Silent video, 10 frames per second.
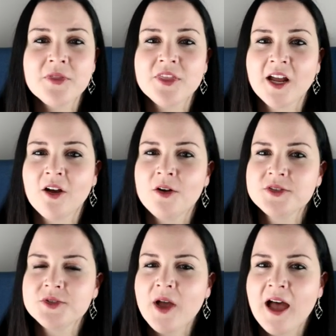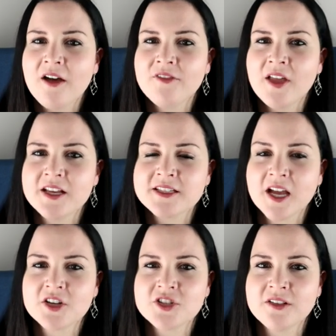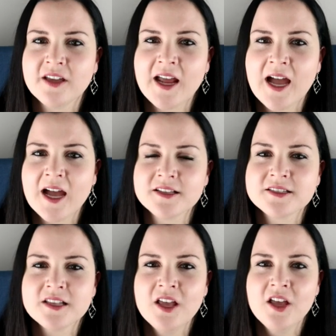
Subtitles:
but then I also have a section that has